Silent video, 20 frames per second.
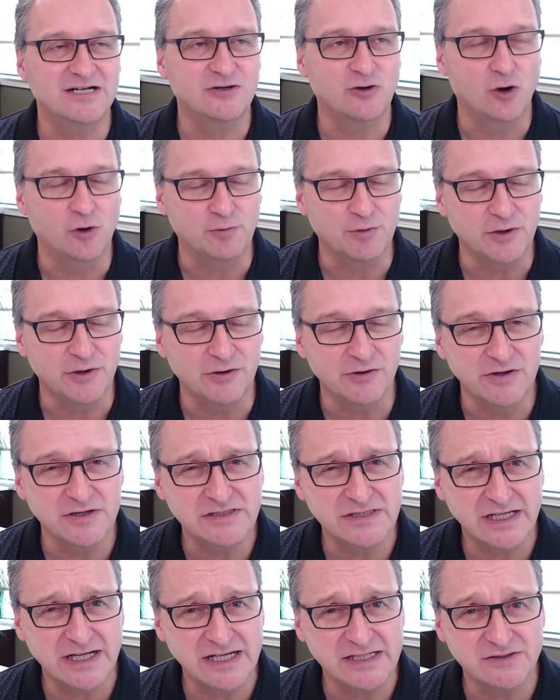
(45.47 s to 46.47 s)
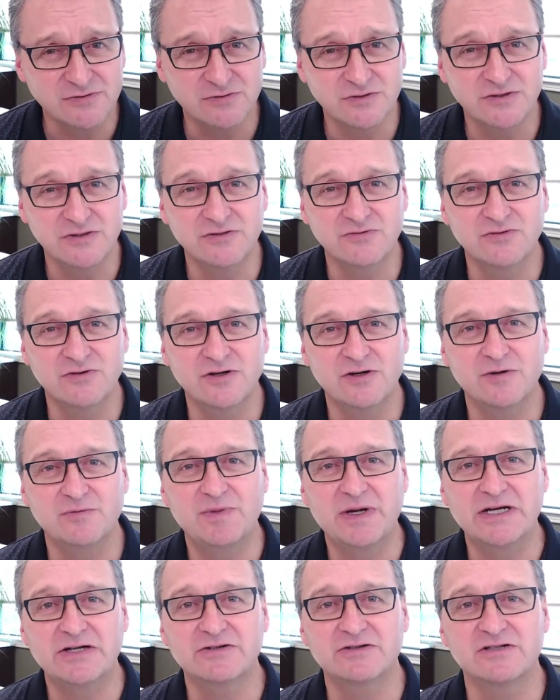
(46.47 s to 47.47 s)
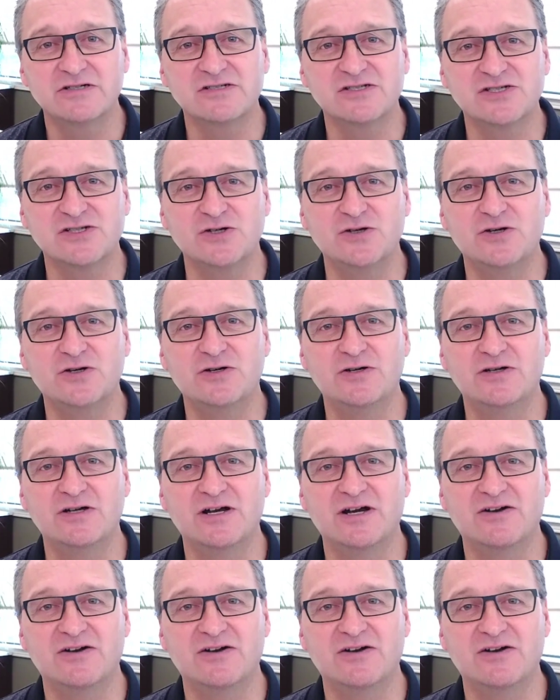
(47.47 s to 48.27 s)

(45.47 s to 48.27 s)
corporate earnings, I guess, were a bigger concern